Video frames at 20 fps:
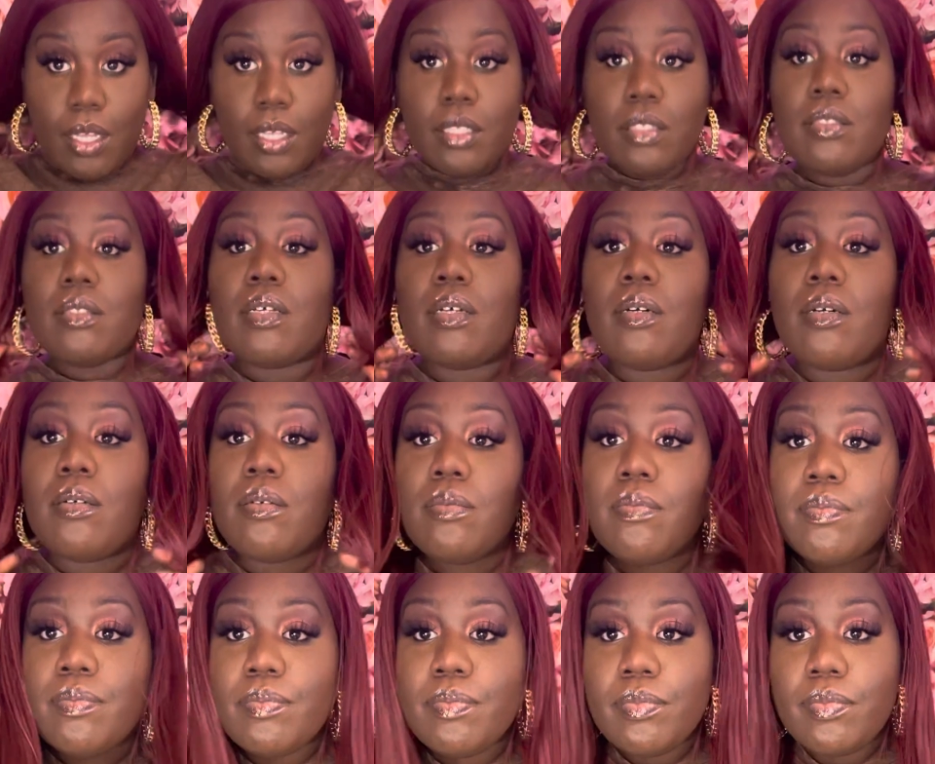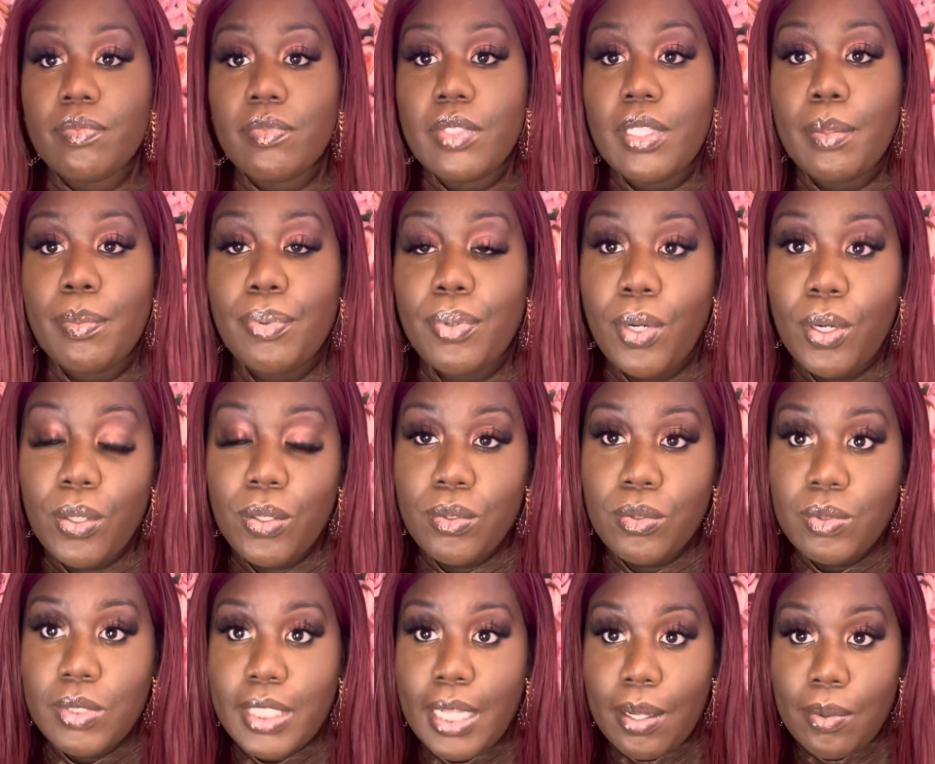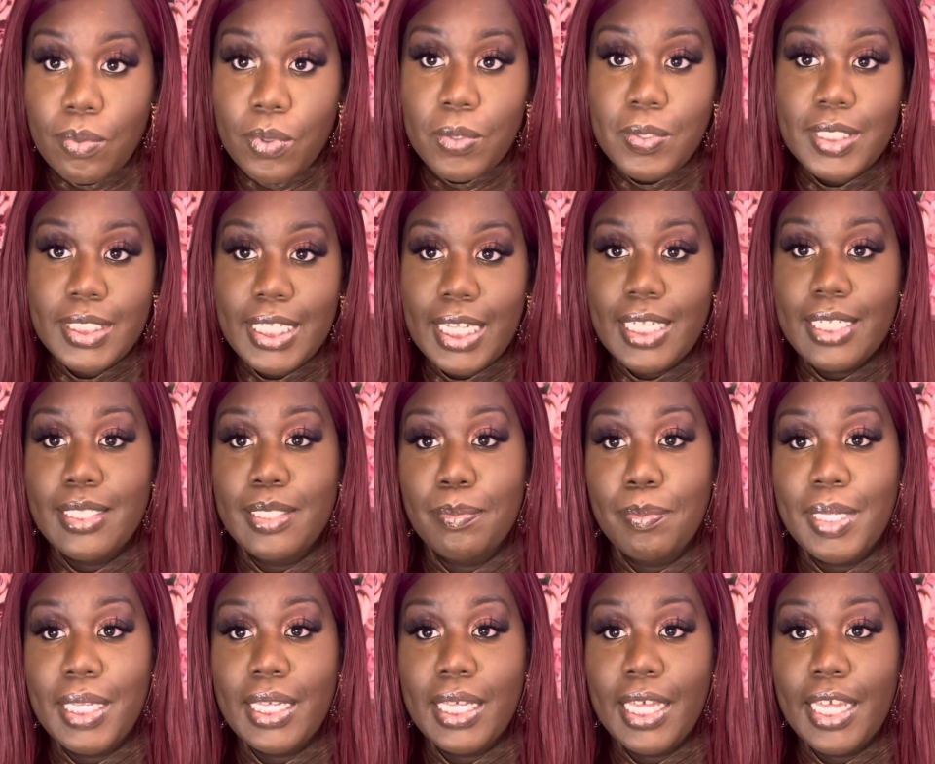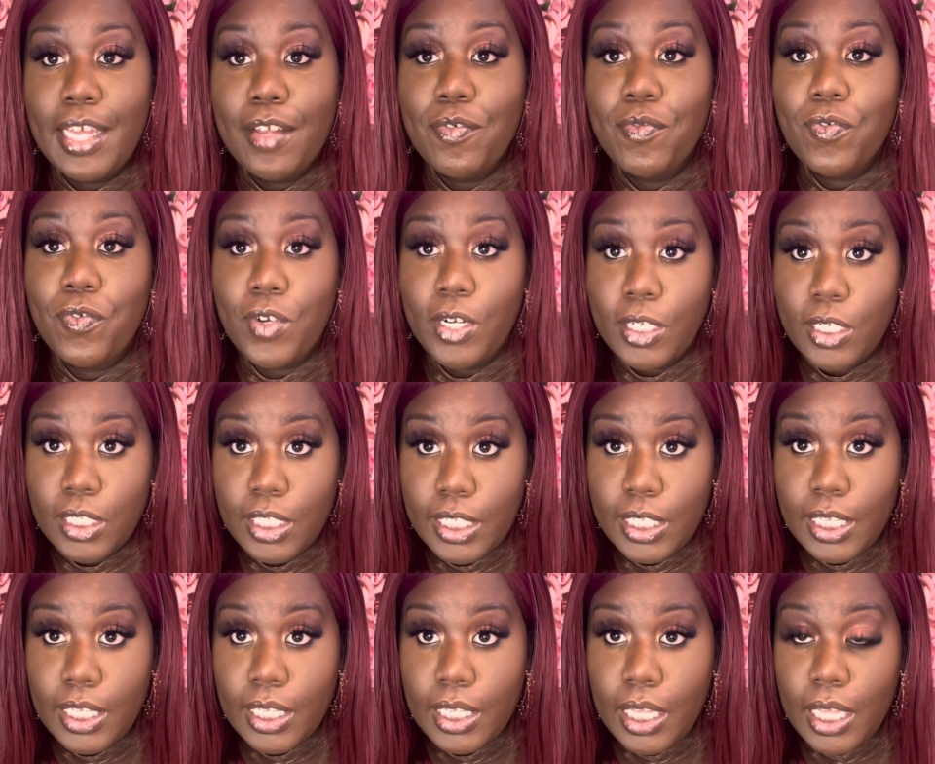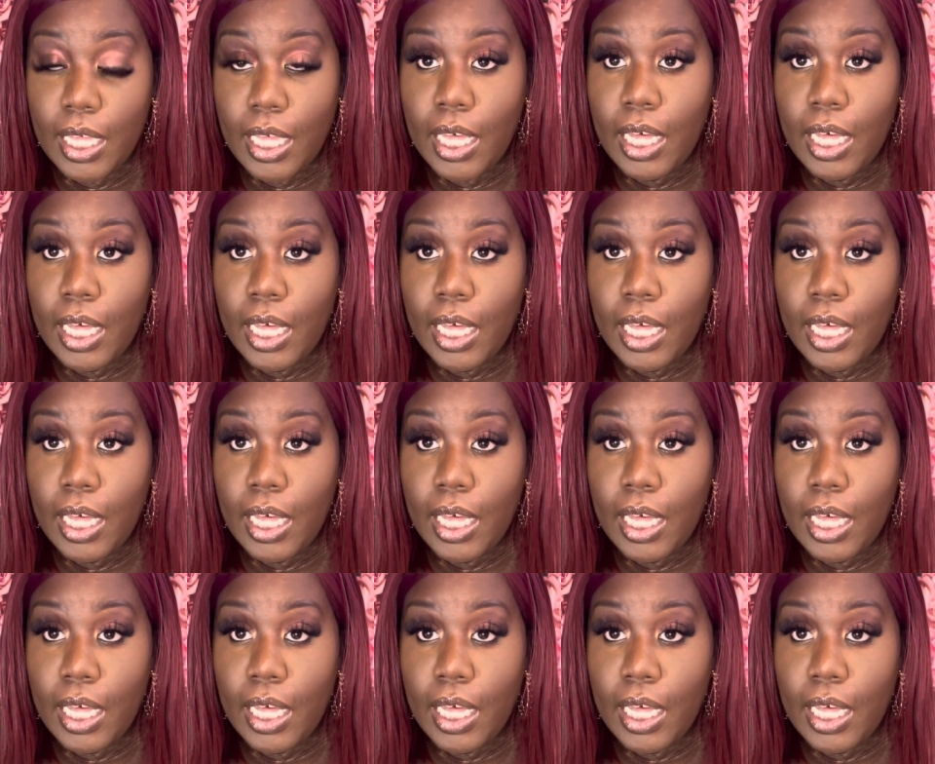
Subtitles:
So the pros, I will say, is big head friendly.